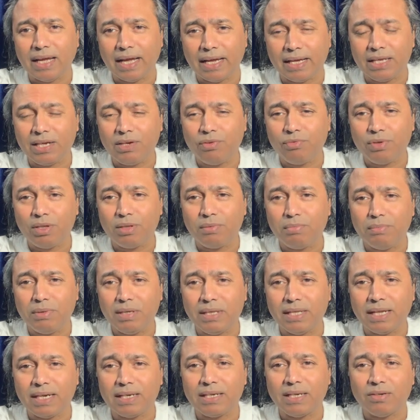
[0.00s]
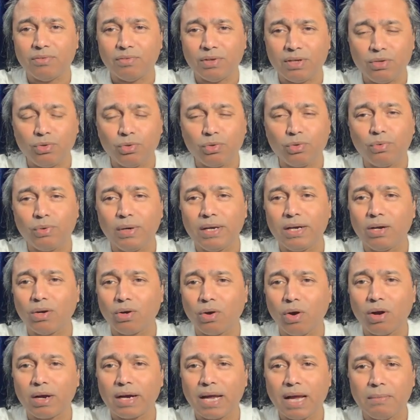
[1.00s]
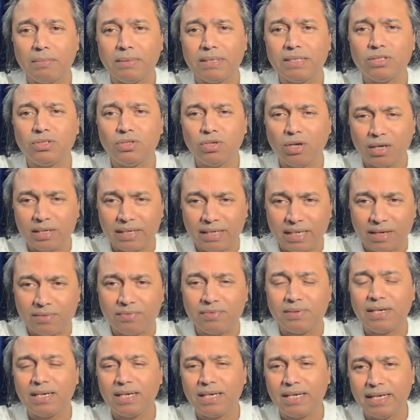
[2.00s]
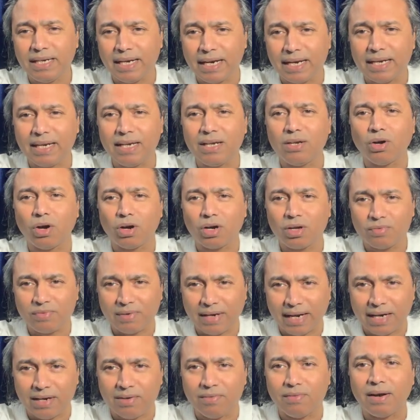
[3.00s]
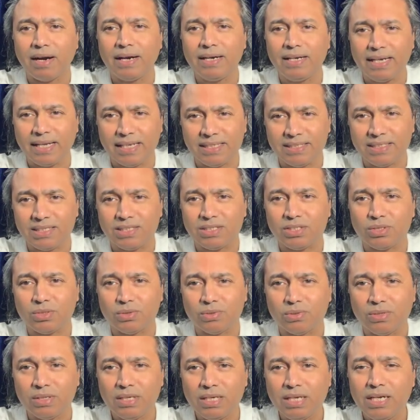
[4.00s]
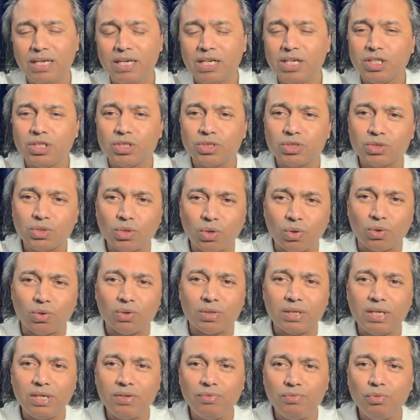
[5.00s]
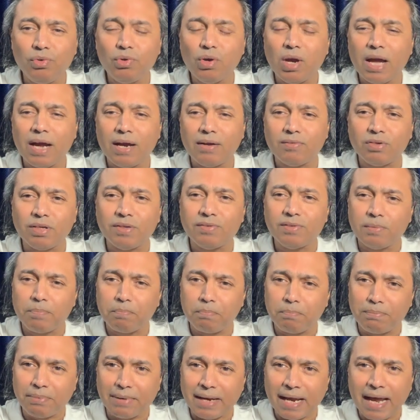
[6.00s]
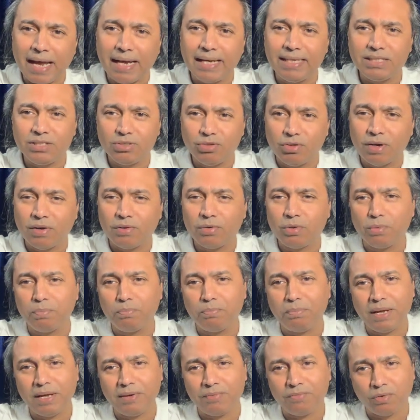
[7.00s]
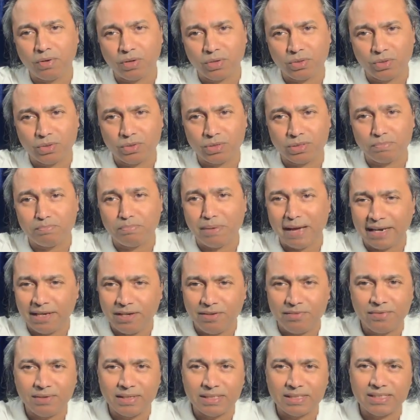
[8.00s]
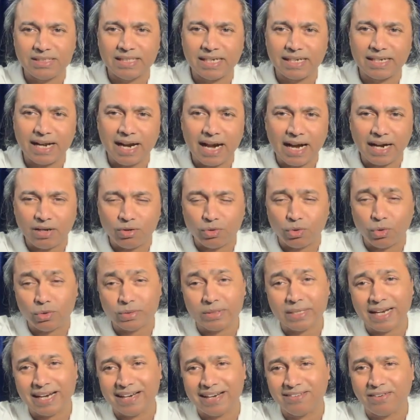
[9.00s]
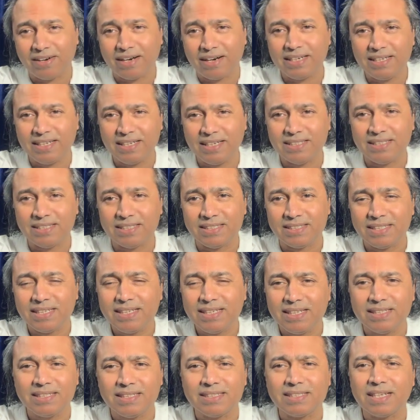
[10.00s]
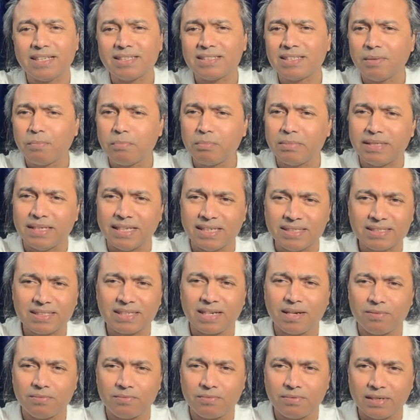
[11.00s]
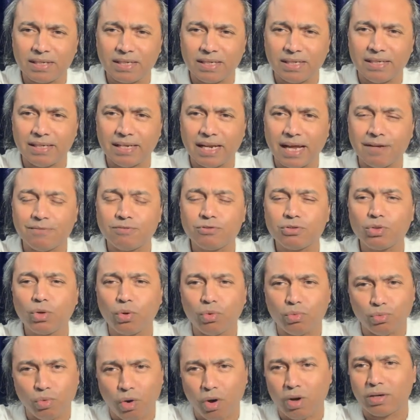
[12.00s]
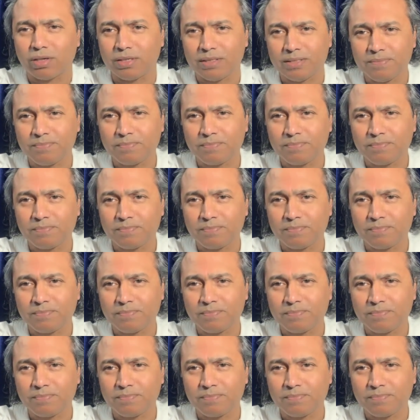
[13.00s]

agree with me that when you quit wrong habits you are definitely getting lot of advantages too so if you have, if the price you have to pay for those benefits that at those advantages is some discomfort in life, so what?